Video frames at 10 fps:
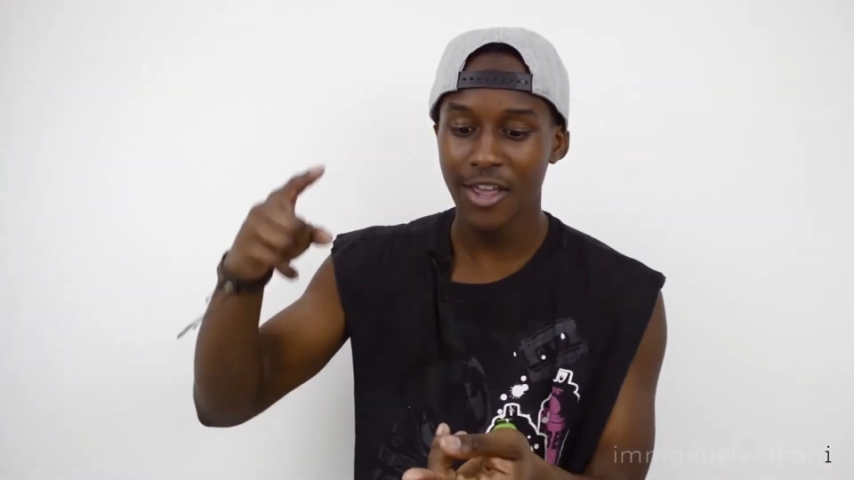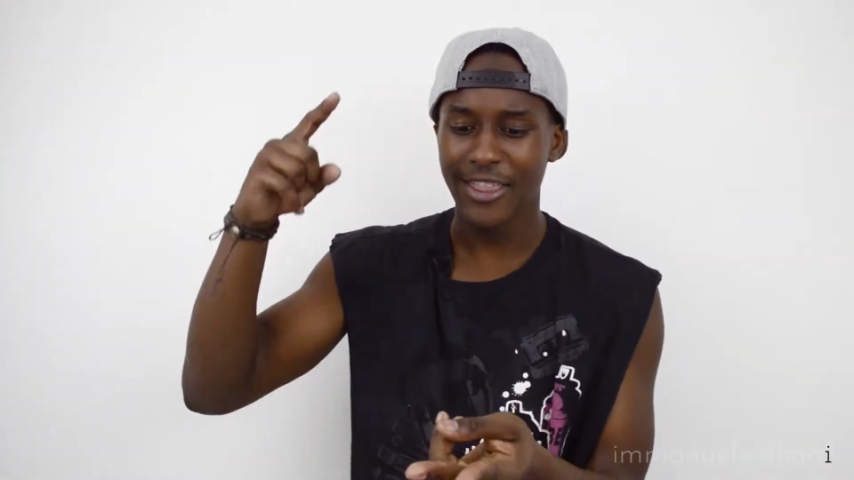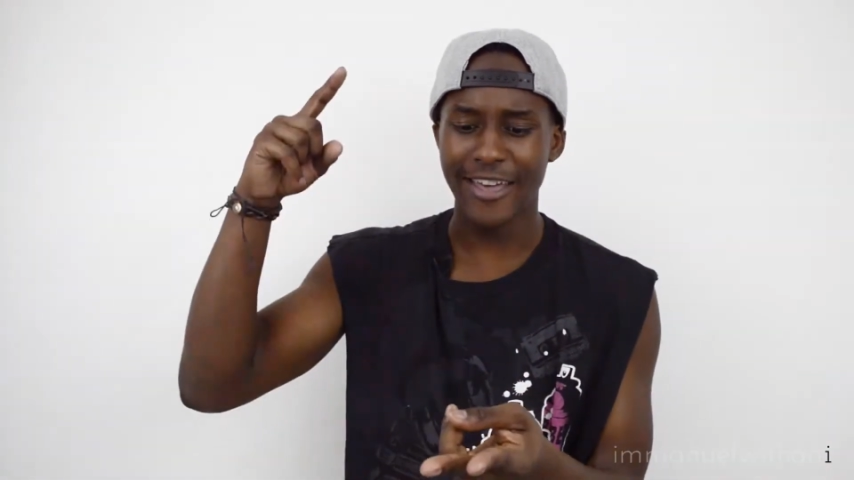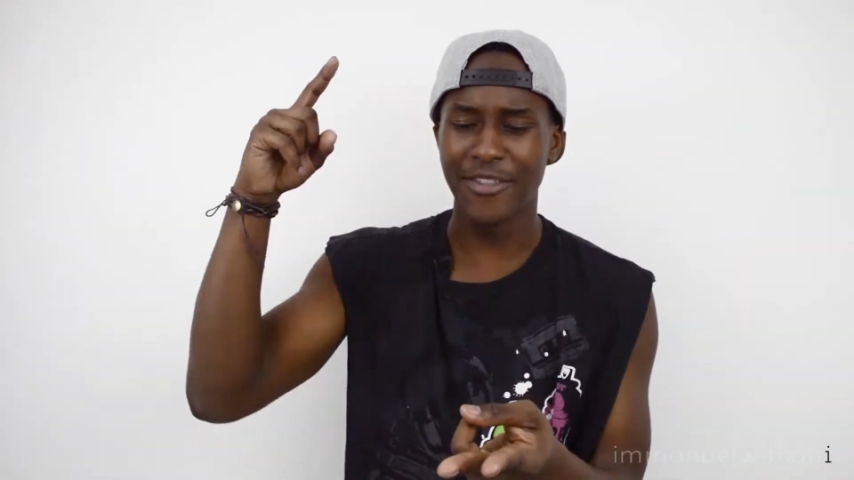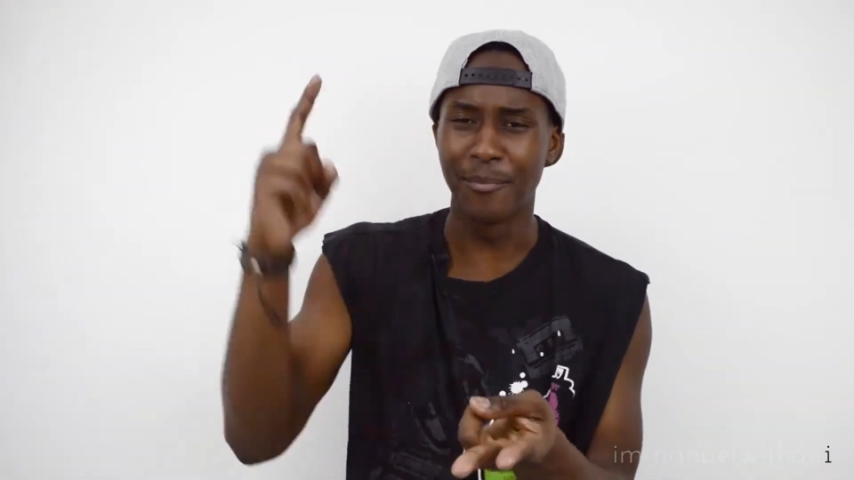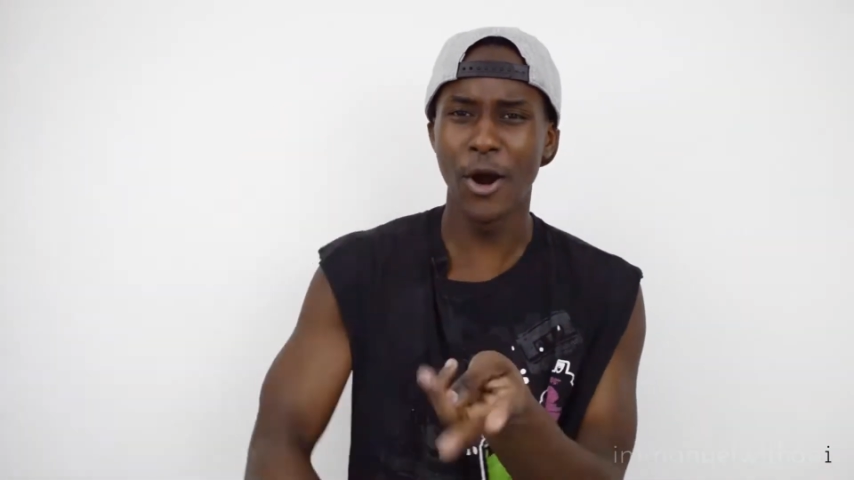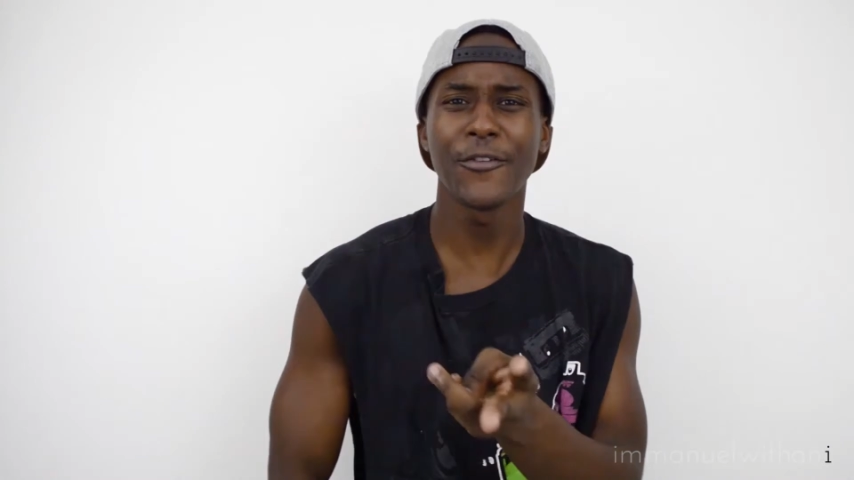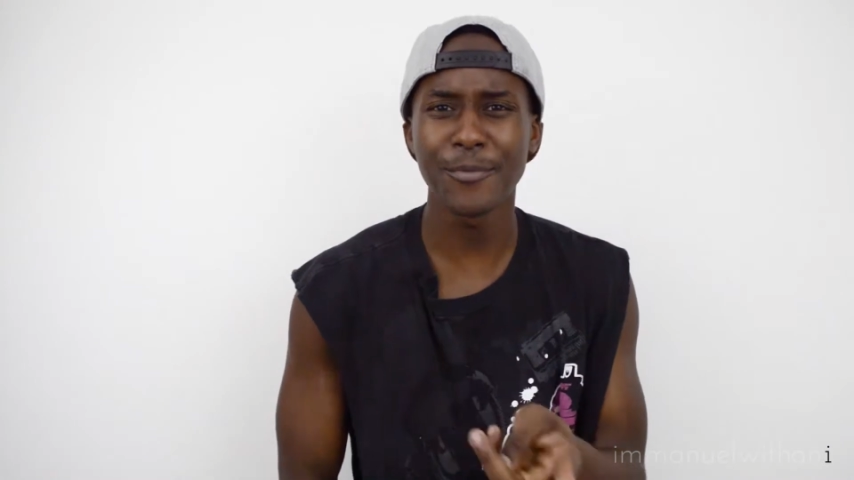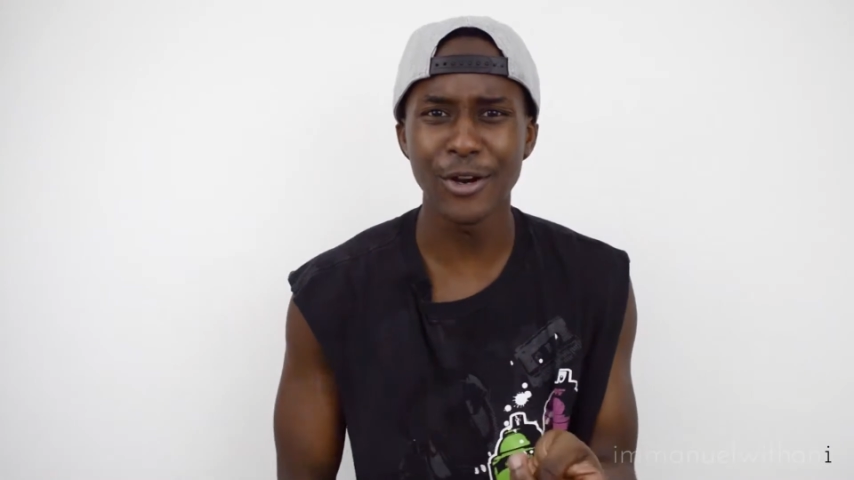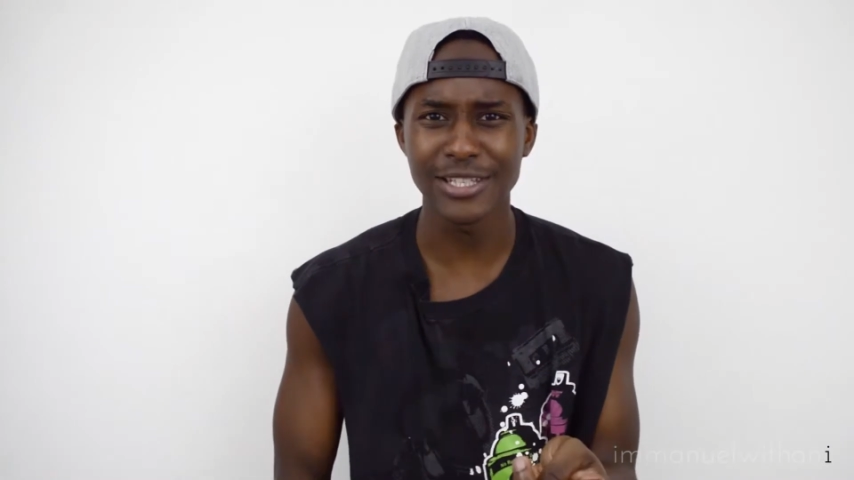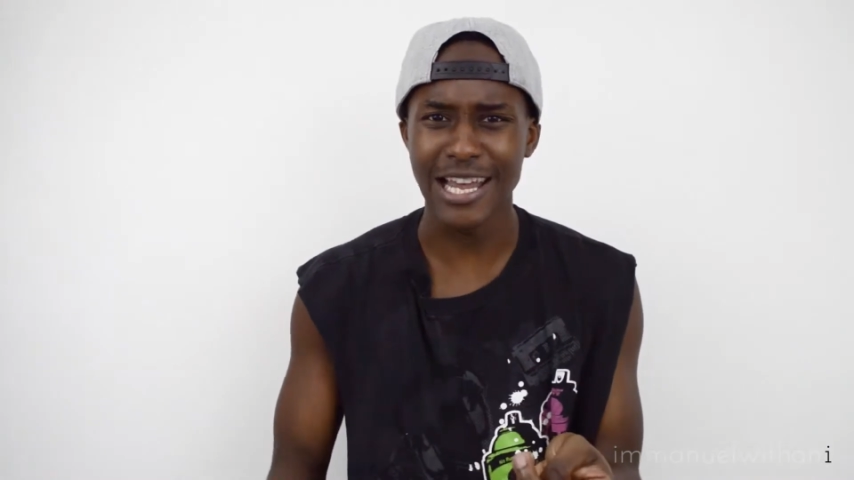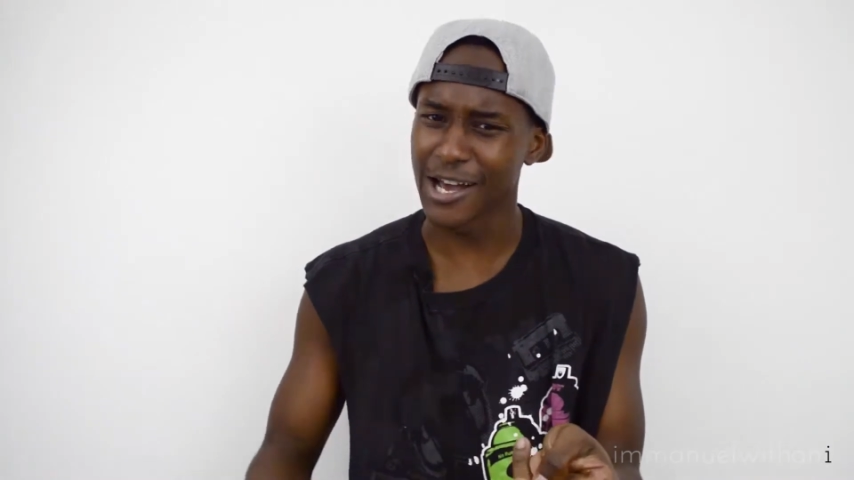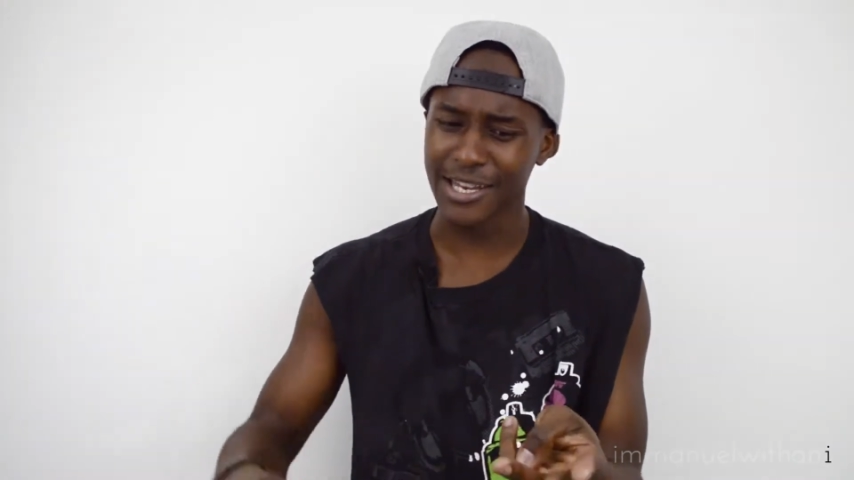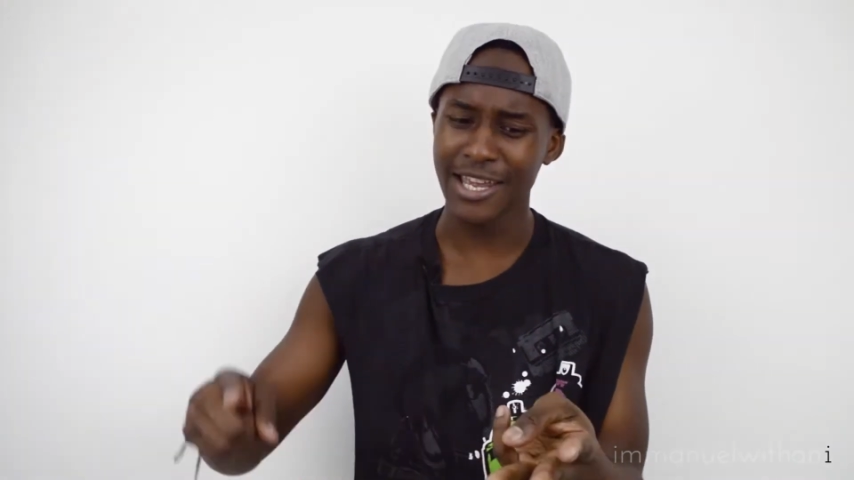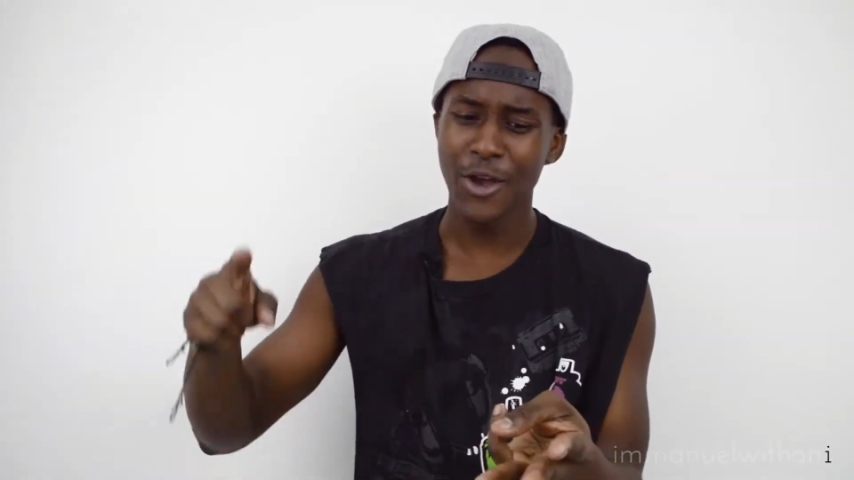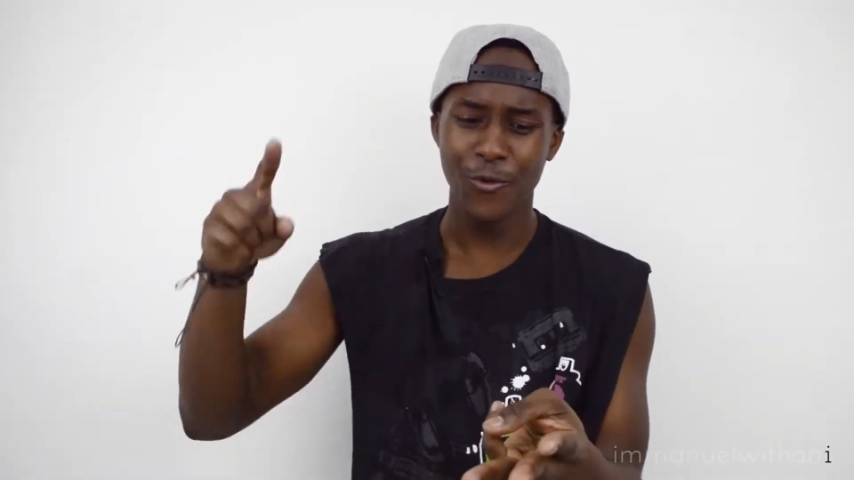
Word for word: They have the perfect personality